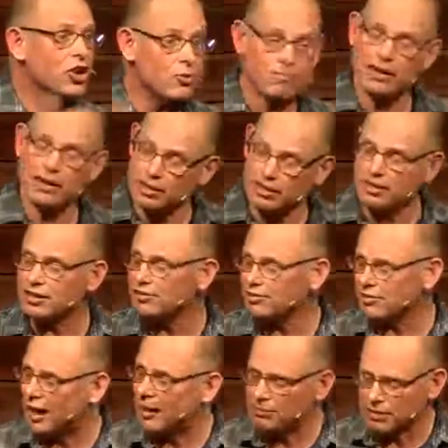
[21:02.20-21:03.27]
many things
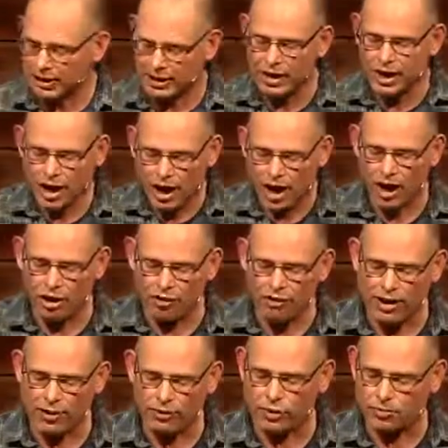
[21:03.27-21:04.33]
happening
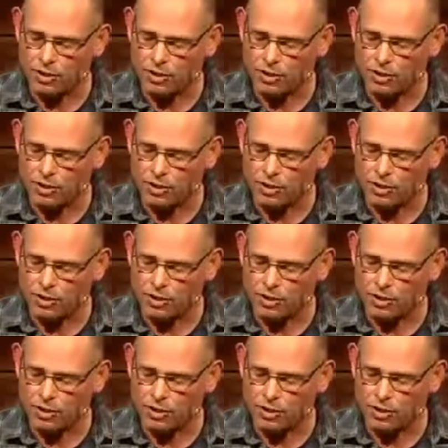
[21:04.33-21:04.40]
around them